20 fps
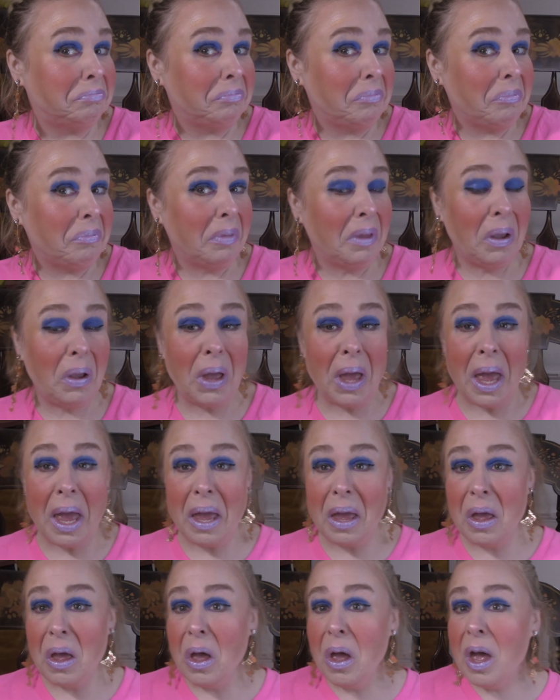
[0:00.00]
Okay,
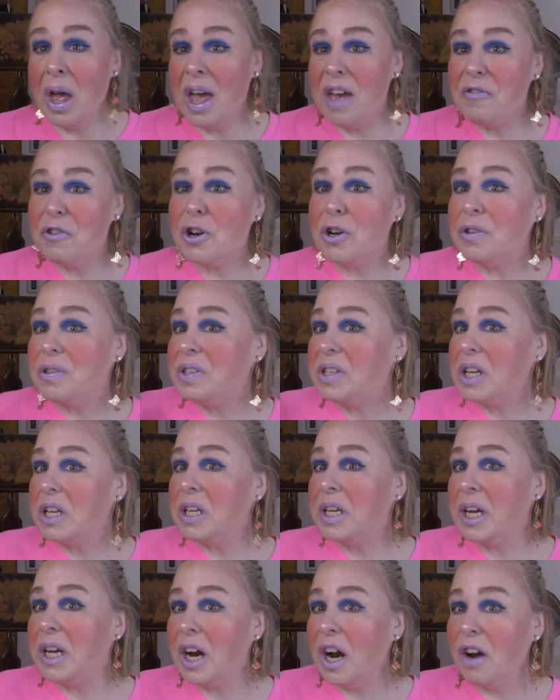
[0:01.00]
if you're
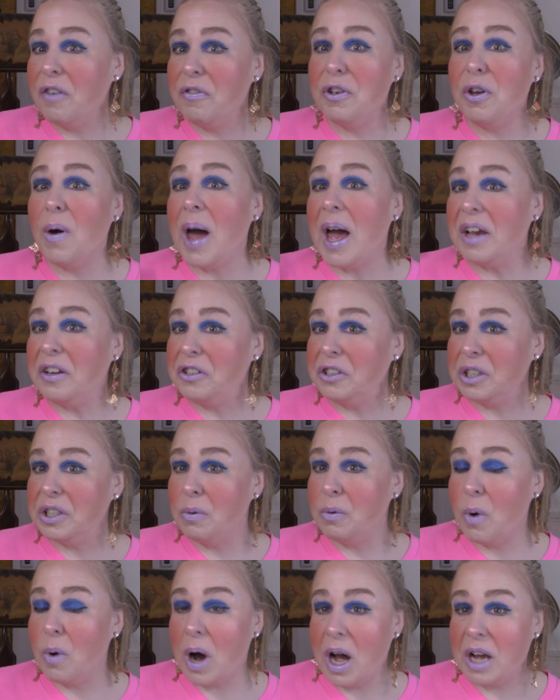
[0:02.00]
still here, if you actually
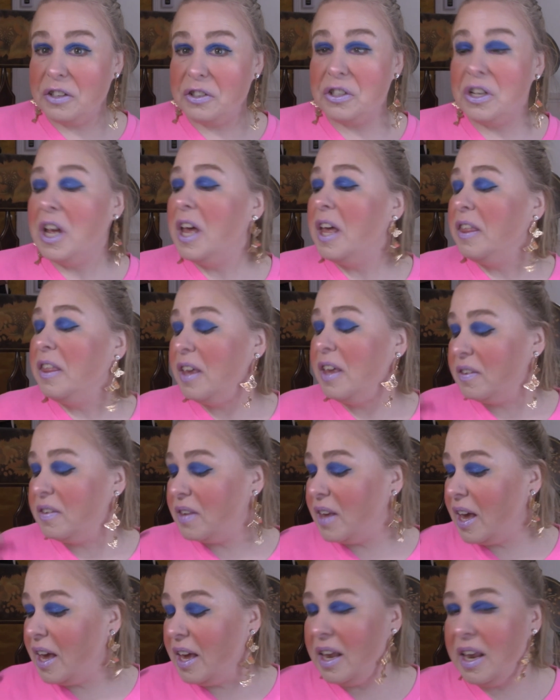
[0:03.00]
watched this
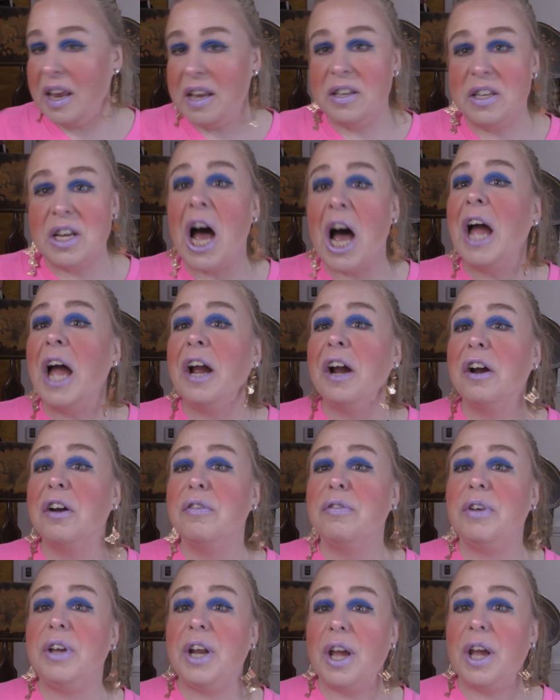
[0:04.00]
entire
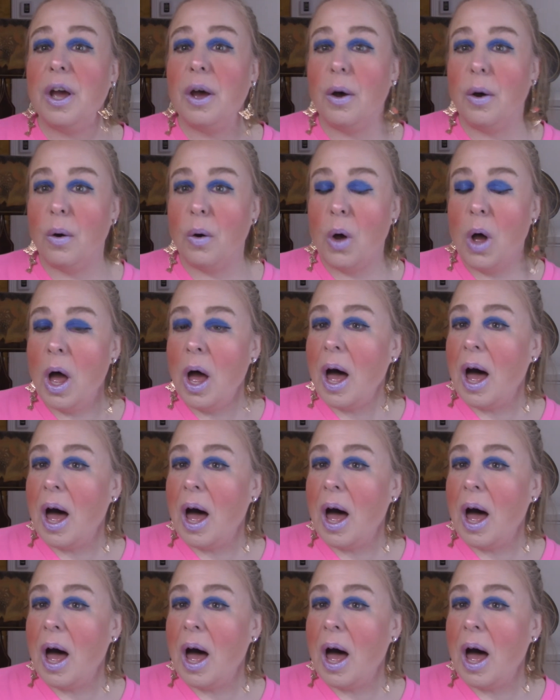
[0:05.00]
video,